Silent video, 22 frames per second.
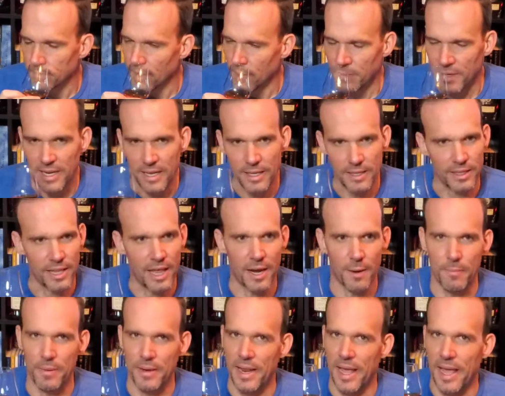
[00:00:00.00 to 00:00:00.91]
I'm getting a
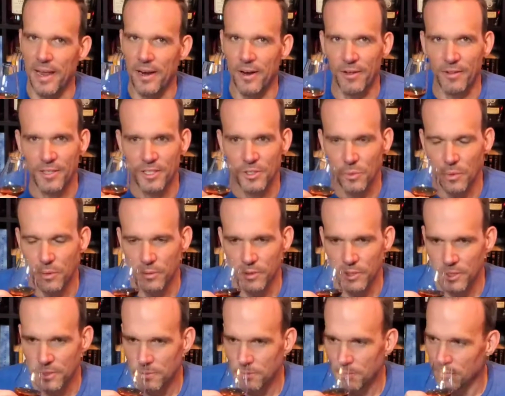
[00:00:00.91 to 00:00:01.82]
lot of banana on this one,
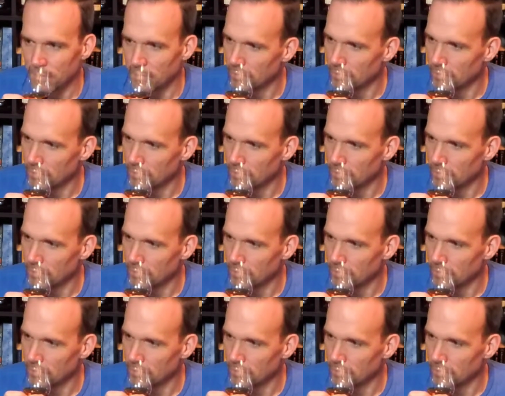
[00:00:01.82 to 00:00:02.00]
which is